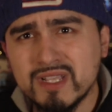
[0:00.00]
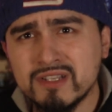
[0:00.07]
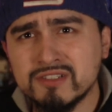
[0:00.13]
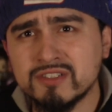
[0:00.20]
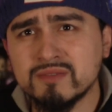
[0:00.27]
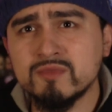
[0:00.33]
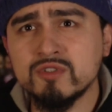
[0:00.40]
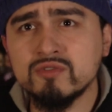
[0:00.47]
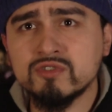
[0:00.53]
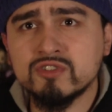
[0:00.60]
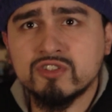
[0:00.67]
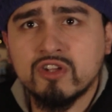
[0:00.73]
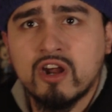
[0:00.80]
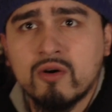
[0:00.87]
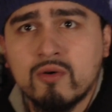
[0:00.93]
some new
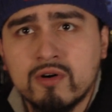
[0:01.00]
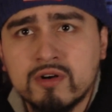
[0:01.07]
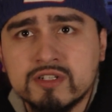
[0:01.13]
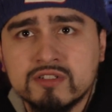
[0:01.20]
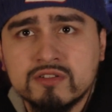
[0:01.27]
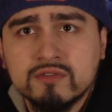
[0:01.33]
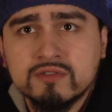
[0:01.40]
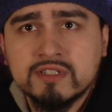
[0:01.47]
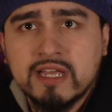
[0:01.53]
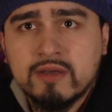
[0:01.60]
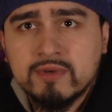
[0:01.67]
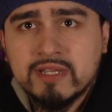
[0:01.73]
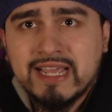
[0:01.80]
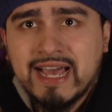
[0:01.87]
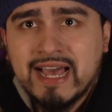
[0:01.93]
Star Wars news that
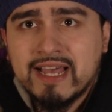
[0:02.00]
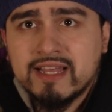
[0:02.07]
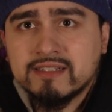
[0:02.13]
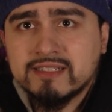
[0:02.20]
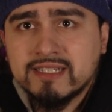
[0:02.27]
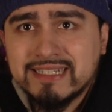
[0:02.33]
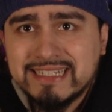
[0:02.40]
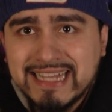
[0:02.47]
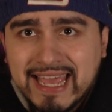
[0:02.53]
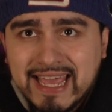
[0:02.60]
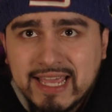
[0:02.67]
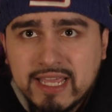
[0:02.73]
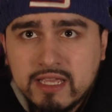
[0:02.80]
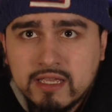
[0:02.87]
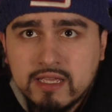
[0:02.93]
we got
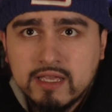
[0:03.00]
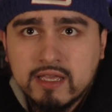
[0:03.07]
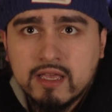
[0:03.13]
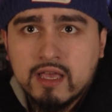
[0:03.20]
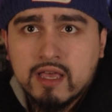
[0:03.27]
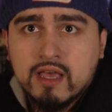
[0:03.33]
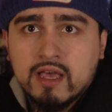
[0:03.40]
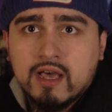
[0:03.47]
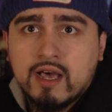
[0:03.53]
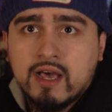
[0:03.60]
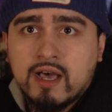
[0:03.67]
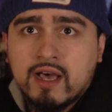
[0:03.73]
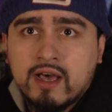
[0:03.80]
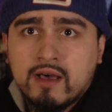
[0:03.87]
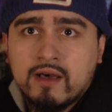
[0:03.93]
today,
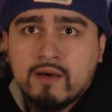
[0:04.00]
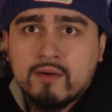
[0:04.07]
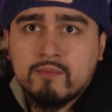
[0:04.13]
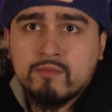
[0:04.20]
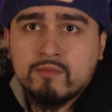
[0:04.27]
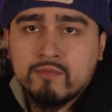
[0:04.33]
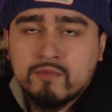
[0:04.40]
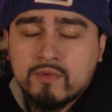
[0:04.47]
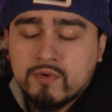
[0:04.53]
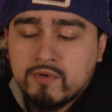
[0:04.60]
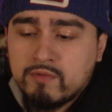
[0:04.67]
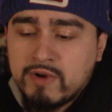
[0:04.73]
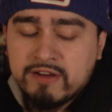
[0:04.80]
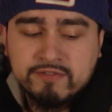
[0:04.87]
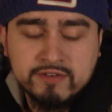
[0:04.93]

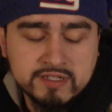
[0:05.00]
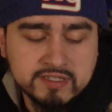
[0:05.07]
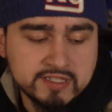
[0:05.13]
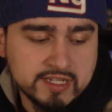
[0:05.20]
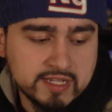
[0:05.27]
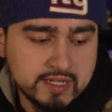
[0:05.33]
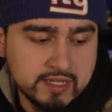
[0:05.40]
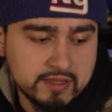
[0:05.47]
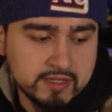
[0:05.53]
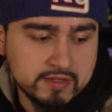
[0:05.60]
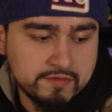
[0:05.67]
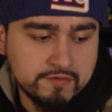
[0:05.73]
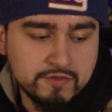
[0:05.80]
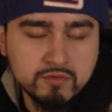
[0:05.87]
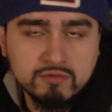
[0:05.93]
referencing the
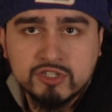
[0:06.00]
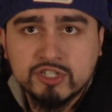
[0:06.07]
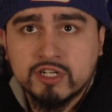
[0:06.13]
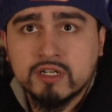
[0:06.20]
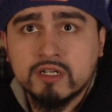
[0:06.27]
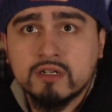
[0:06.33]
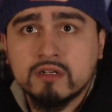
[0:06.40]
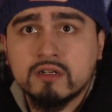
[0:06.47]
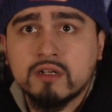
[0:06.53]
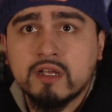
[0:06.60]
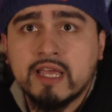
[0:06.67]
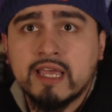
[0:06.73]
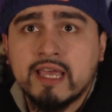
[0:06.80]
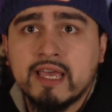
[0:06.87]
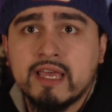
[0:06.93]
future
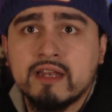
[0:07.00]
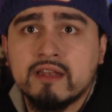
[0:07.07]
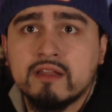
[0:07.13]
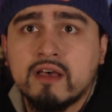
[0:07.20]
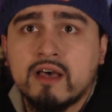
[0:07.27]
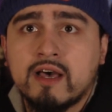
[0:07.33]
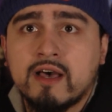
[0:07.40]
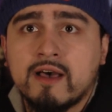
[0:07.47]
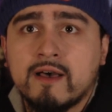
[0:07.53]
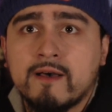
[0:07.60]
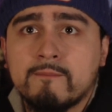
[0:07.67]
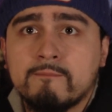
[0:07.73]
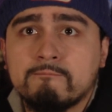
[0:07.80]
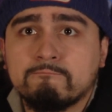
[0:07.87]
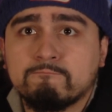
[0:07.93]
and,
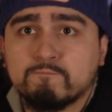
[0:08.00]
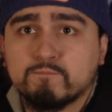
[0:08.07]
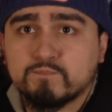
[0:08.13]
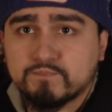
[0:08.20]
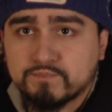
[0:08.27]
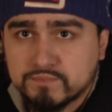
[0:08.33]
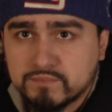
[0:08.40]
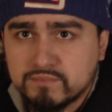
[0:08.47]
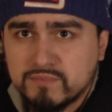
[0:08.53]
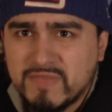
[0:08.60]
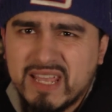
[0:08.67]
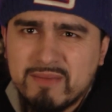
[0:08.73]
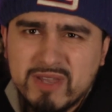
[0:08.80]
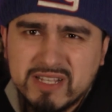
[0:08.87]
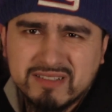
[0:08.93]

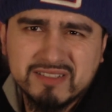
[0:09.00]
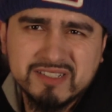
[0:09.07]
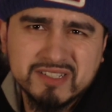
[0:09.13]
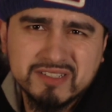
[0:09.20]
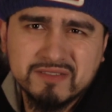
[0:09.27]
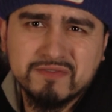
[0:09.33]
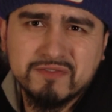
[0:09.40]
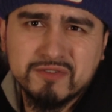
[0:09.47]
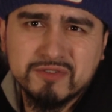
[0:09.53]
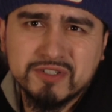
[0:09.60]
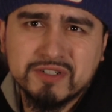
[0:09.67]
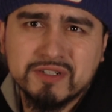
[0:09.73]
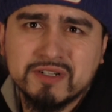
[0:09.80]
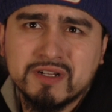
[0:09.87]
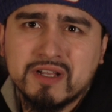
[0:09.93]
yeah, basically just the
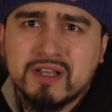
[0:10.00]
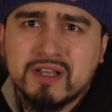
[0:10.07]
future